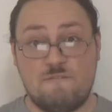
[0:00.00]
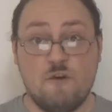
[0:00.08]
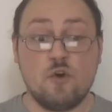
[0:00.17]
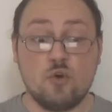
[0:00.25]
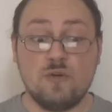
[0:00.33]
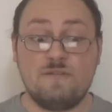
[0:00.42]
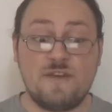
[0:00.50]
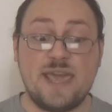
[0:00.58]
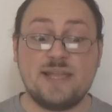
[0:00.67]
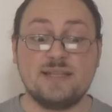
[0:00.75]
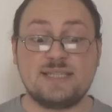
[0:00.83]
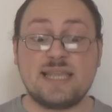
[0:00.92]
full
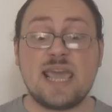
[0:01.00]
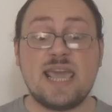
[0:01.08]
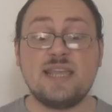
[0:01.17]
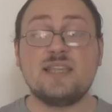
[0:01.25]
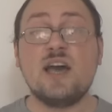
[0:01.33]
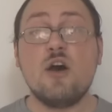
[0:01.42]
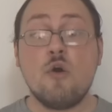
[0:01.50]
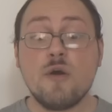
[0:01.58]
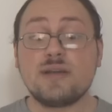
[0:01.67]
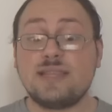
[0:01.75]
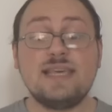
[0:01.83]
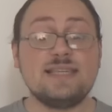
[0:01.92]
failed state
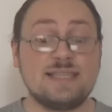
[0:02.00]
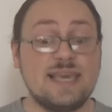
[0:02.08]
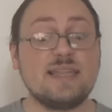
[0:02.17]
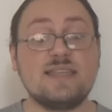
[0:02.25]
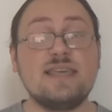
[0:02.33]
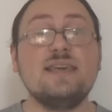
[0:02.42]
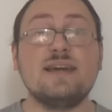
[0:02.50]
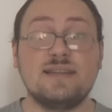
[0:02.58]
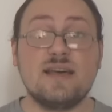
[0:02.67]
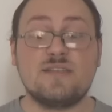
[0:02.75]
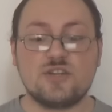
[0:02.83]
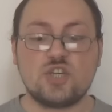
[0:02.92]
or at least getting
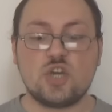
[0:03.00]
another